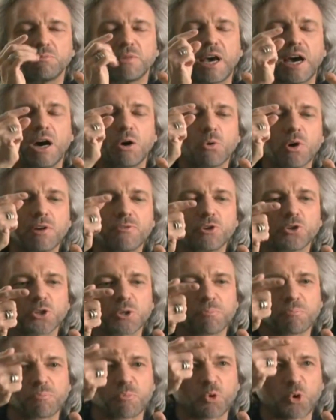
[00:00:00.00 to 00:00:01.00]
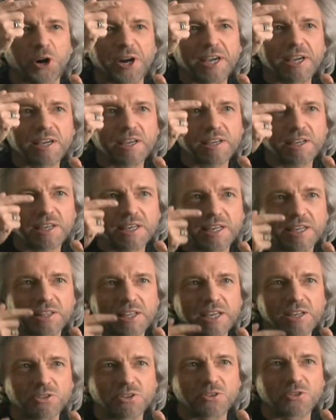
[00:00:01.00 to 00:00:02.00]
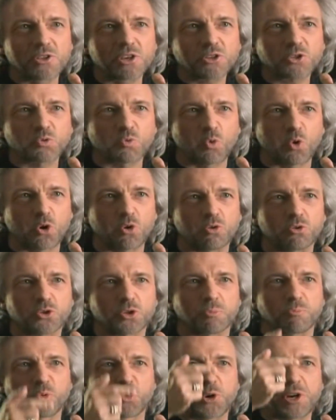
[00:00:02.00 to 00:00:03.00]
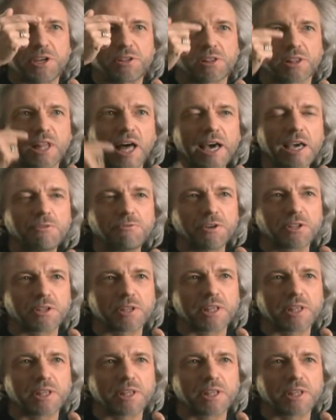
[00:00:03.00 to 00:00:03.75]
However, to bring it into this world, to breathe life